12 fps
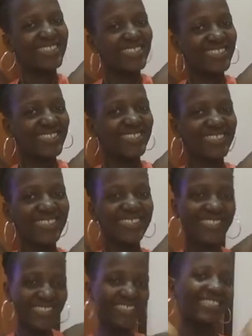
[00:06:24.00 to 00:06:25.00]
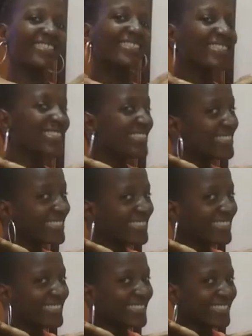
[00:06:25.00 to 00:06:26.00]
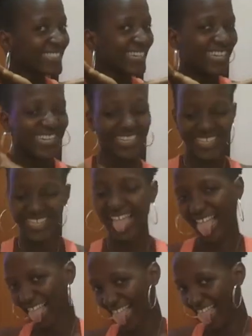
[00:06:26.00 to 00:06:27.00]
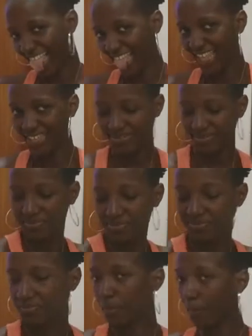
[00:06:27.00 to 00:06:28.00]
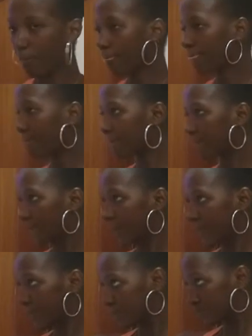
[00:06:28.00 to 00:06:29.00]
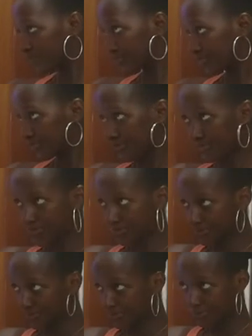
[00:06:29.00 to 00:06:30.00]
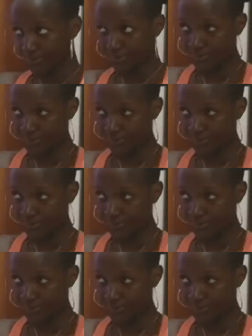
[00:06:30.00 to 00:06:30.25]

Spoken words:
after I had put the knots in. So the hair was sort of too dry, and I